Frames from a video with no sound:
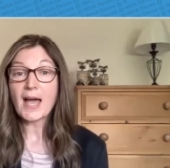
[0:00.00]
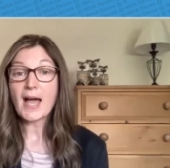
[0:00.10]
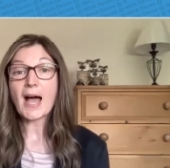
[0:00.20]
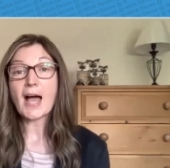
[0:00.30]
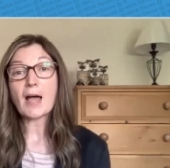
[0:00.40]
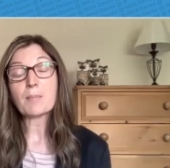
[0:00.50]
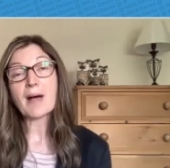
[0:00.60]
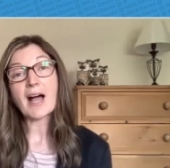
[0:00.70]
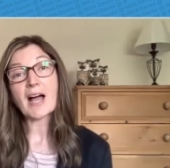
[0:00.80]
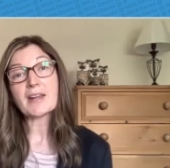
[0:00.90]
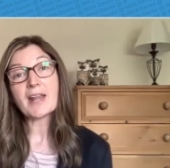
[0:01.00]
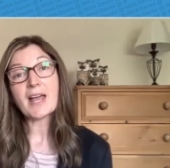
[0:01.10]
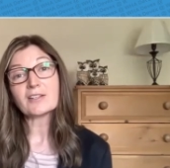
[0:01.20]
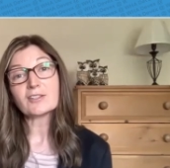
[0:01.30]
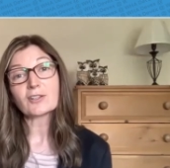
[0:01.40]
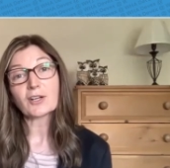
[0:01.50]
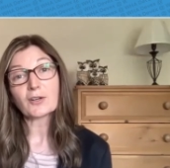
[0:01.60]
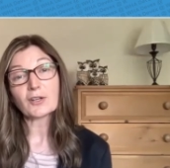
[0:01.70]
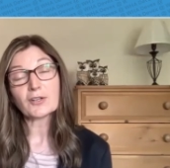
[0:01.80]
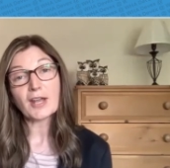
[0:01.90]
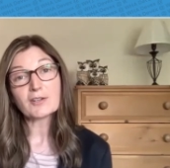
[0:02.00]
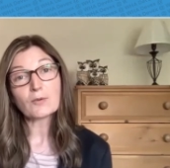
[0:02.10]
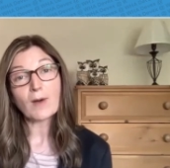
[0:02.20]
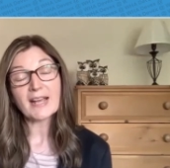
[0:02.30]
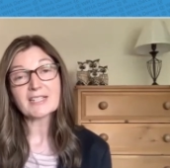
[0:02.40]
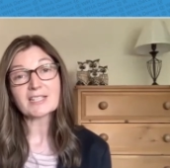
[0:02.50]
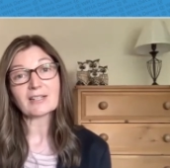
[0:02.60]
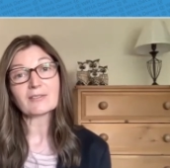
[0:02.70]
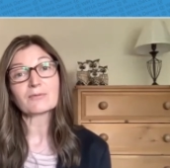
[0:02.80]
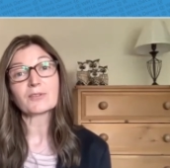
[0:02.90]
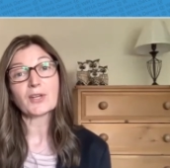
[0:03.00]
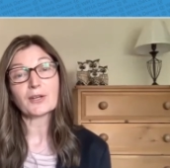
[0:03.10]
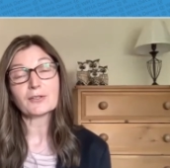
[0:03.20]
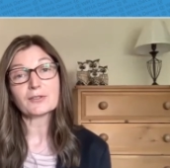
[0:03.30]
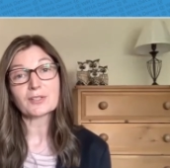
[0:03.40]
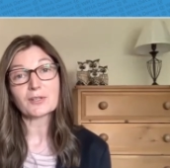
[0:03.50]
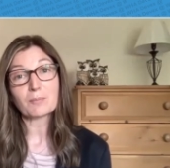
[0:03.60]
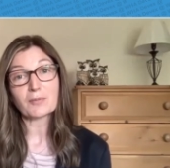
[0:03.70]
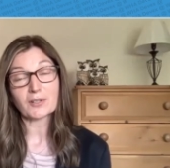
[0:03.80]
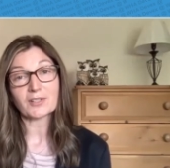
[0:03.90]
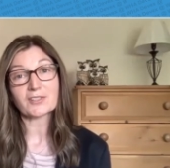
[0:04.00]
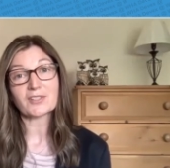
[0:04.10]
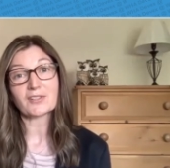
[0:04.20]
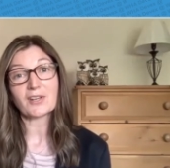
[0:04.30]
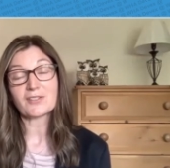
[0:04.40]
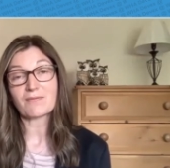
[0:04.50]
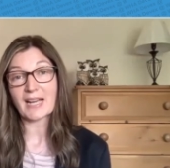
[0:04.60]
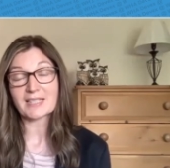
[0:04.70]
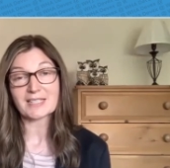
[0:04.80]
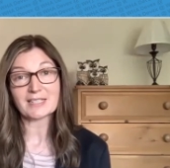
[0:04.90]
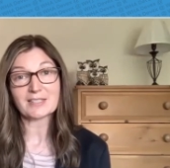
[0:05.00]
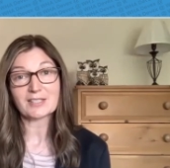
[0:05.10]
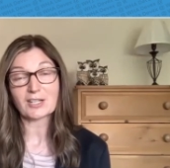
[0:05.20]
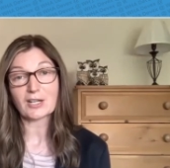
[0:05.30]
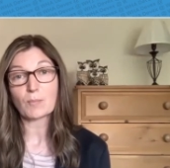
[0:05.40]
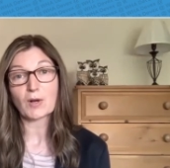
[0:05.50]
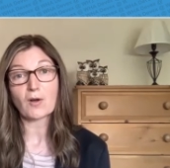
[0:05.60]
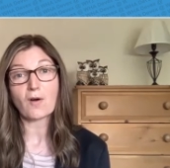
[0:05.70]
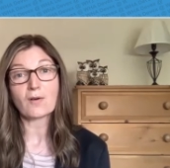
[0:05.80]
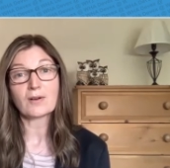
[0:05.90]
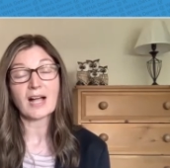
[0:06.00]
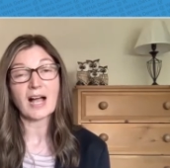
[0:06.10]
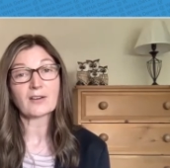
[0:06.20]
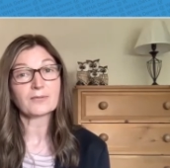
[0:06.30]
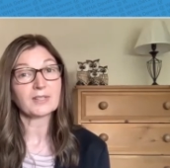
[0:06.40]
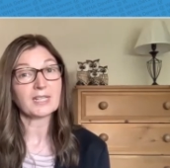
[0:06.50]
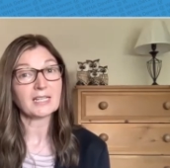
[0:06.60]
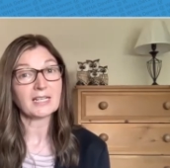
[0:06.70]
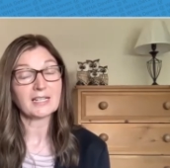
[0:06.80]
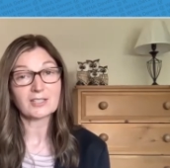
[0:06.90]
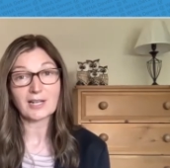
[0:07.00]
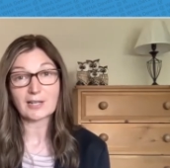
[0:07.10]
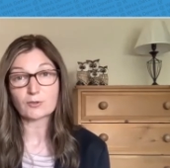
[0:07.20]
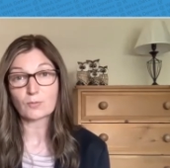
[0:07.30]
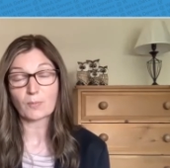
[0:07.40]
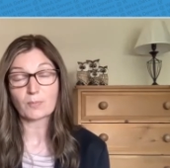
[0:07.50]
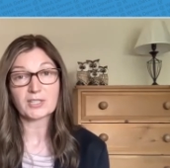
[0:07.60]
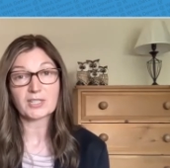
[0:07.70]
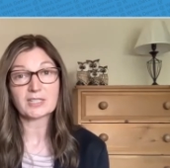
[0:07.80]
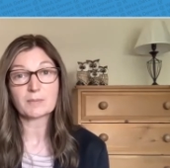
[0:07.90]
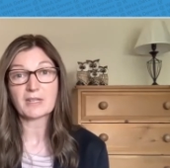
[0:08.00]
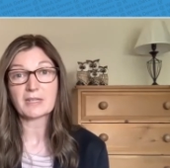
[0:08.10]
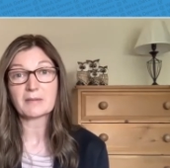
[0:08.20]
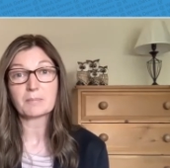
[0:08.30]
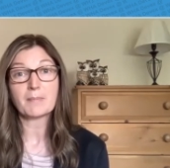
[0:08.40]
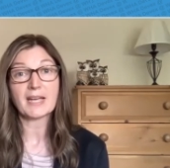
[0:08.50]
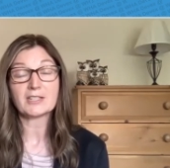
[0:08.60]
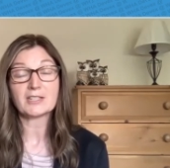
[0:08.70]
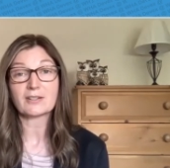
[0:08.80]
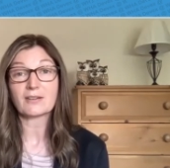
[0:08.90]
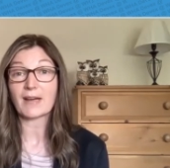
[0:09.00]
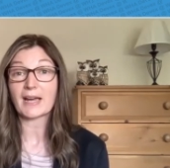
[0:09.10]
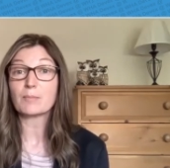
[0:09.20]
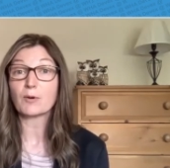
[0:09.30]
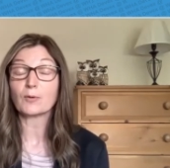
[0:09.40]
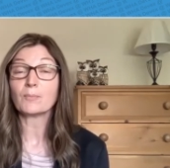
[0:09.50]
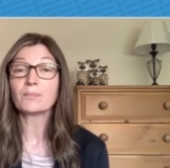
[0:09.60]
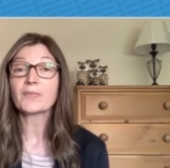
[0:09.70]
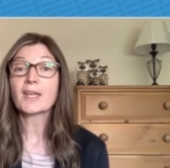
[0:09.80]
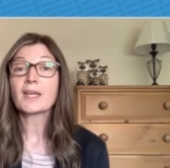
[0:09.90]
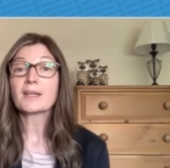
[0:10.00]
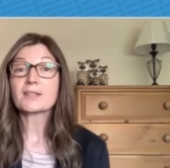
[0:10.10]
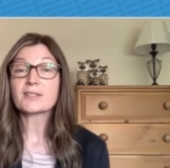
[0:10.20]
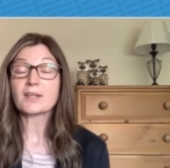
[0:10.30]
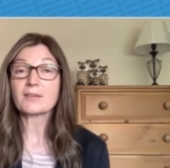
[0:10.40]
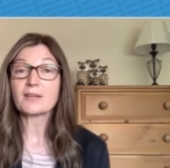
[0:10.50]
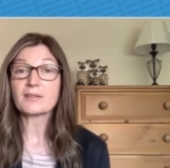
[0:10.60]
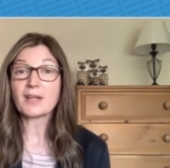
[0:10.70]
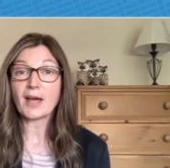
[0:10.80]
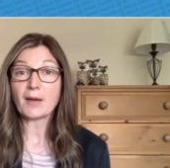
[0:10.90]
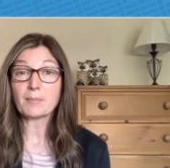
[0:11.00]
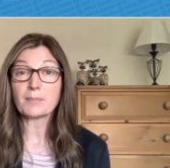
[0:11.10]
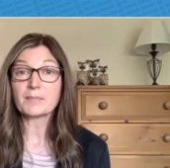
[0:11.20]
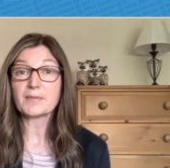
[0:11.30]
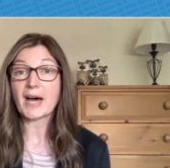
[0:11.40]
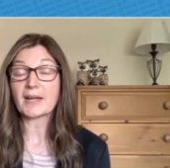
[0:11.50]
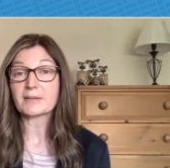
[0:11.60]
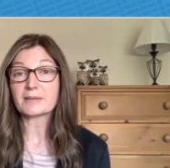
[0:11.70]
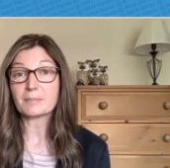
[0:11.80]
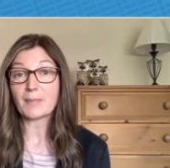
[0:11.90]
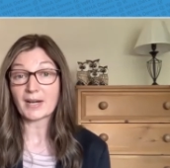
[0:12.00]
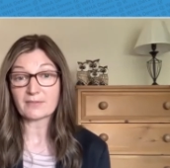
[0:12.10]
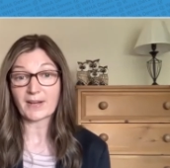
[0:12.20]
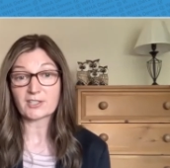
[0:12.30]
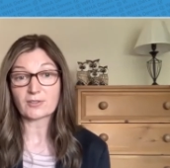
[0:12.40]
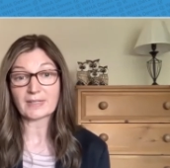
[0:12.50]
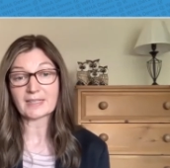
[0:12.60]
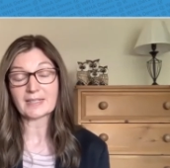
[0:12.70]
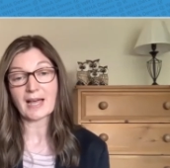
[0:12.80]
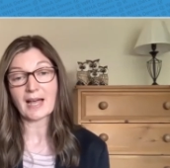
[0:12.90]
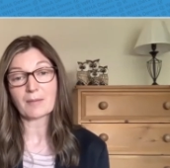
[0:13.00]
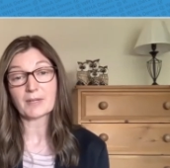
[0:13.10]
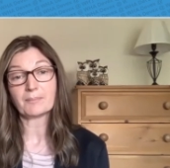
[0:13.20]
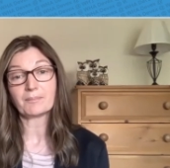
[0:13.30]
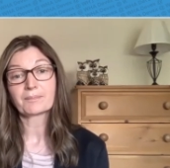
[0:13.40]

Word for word: um, and then you're going to, and then you're waiting for those products and those vaccines to come along and for the intellectual property to be made available so that um, that manufacturing can happen.